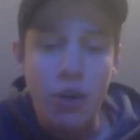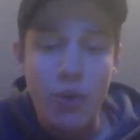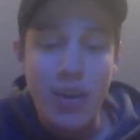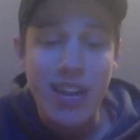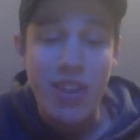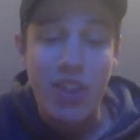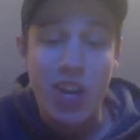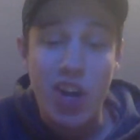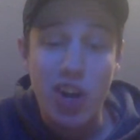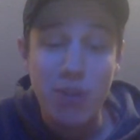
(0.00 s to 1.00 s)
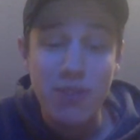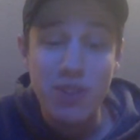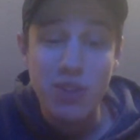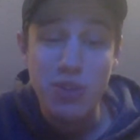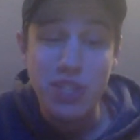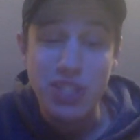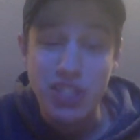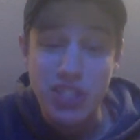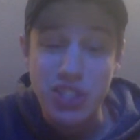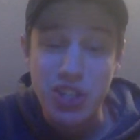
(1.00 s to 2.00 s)
We got the Karma Vote, which is a
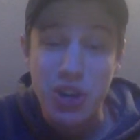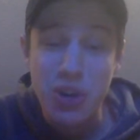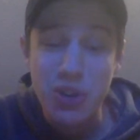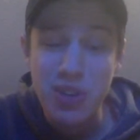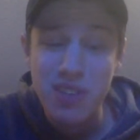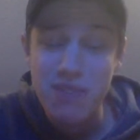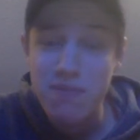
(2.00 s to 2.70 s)
skull.